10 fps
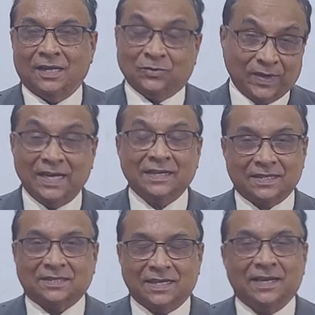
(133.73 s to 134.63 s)
is very
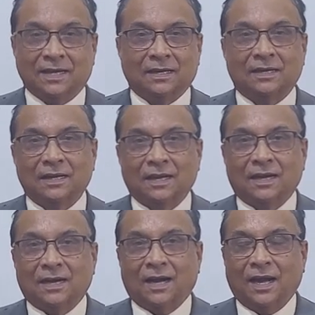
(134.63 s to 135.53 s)
interesting here.
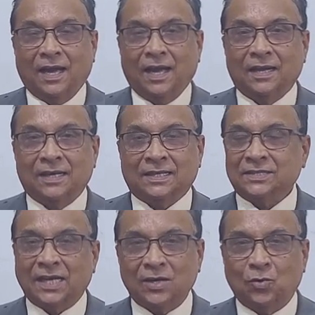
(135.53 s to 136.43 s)
And it
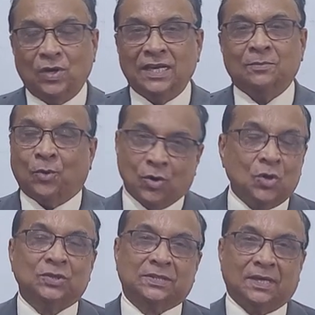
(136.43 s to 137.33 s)
is not only in
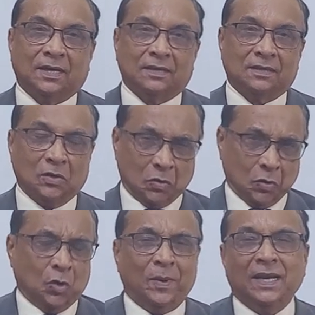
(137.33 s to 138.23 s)
Borno state,
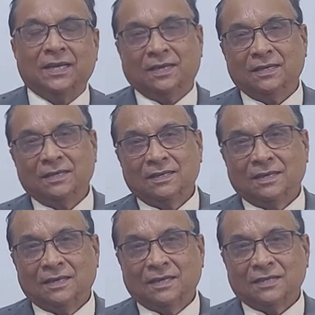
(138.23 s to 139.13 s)
globally,
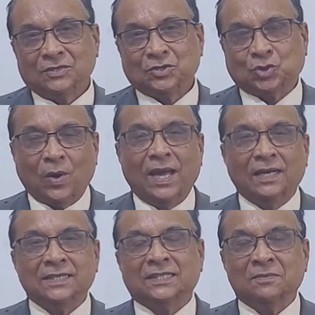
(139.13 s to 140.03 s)

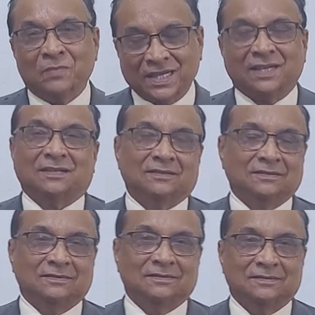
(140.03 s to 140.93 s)
soil is the mother
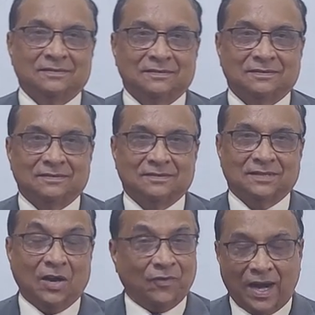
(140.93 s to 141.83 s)

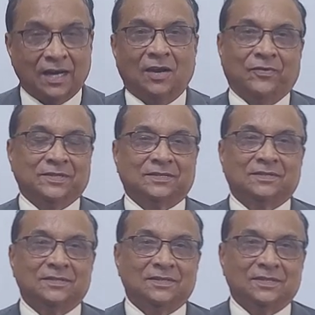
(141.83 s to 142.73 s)
of all of
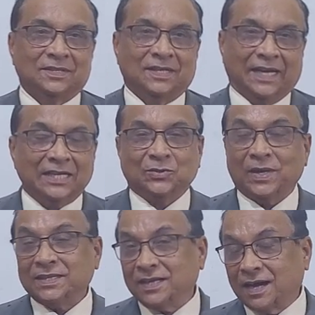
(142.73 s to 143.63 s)
us. That's
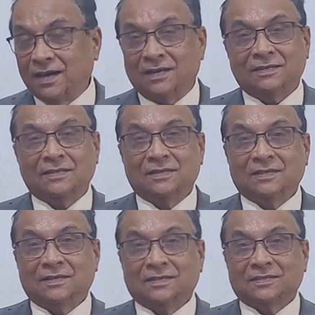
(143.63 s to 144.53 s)
why they call
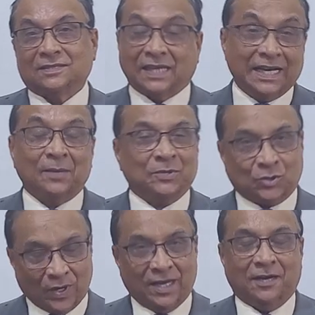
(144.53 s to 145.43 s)
son of the
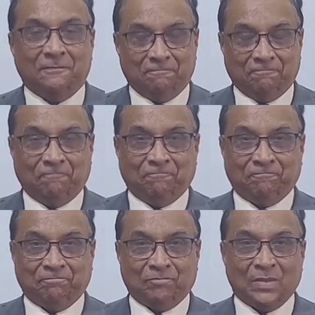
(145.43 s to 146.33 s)
soil.
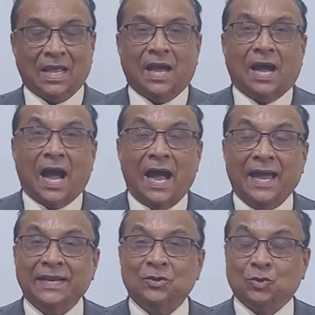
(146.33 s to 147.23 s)

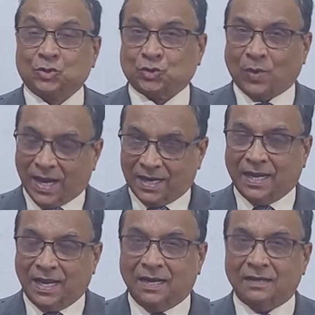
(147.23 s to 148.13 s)
And your soil
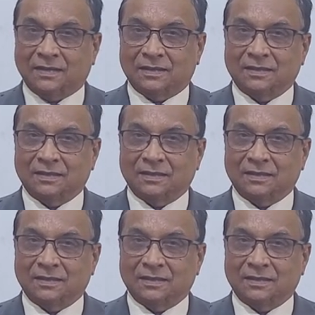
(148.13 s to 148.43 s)
health